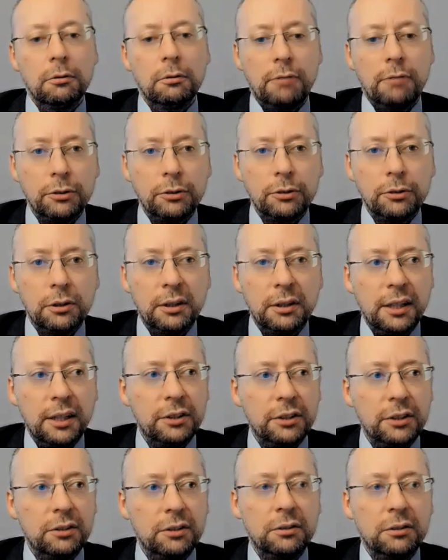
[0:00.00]
Russian
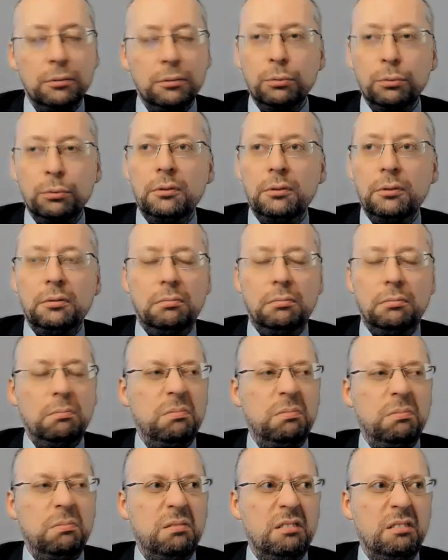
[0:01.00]
delegations would,
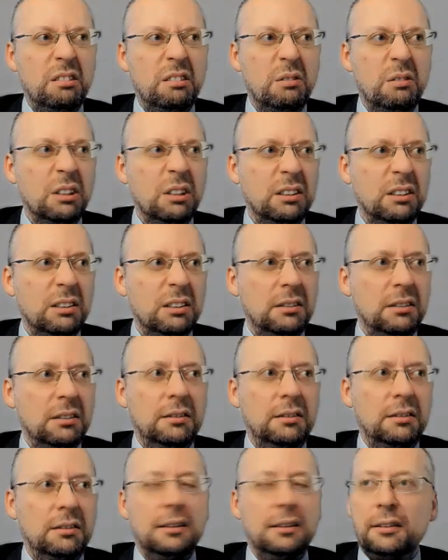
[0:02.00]
what's
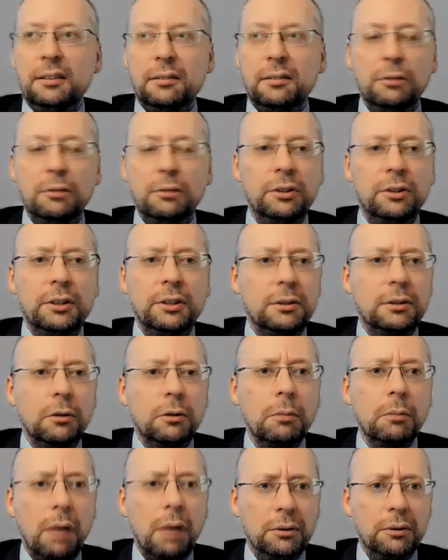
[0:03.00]
this? What's this
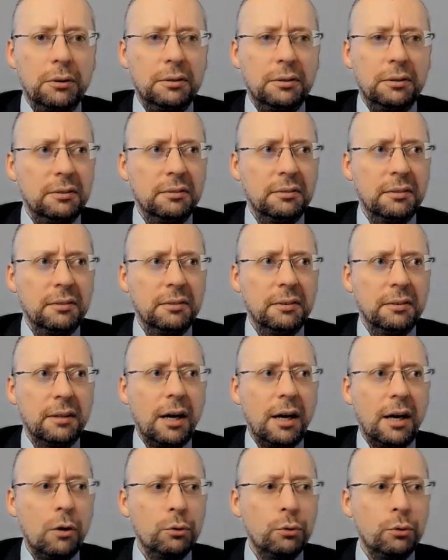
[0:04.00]
all about?
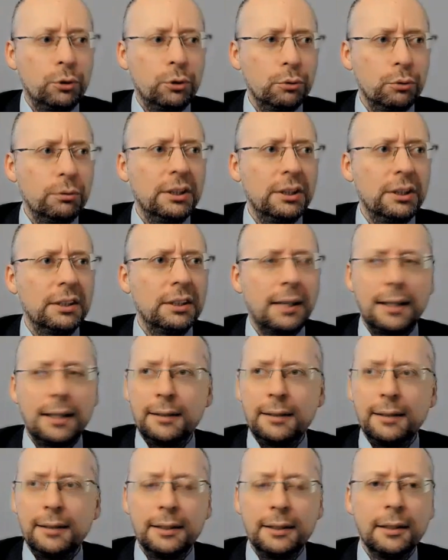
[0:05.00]
How should we
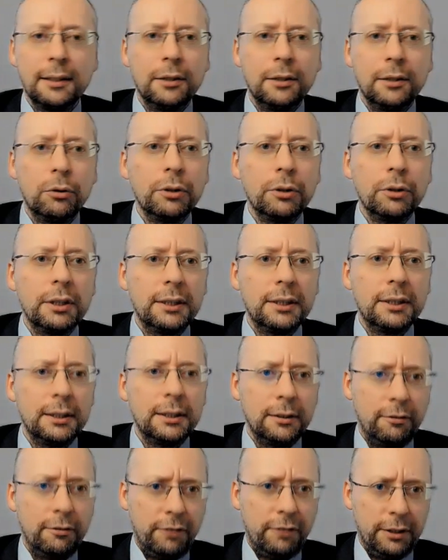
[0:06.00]
discuss these
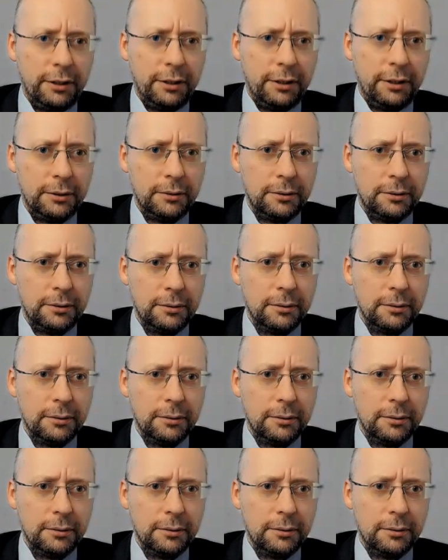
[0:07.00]
non-existent things?